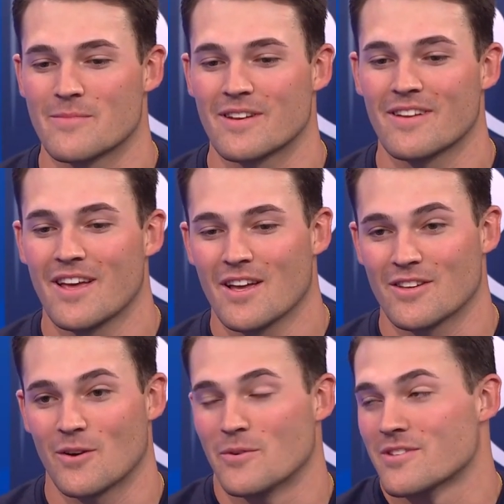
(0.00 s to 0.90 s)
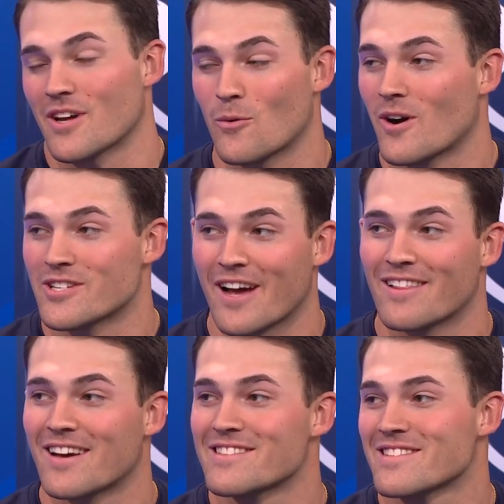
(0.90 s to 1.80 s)
And, you know, we just got to watch
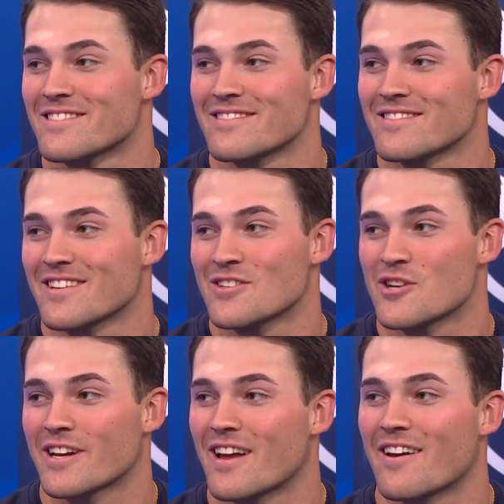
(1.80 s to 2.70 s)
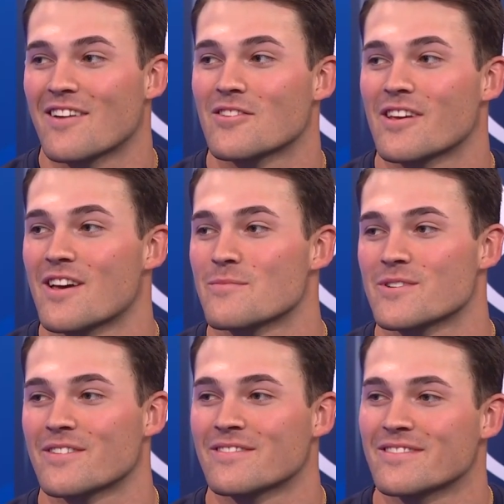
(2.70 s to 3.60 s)
highlights and, and check it out after the game. So,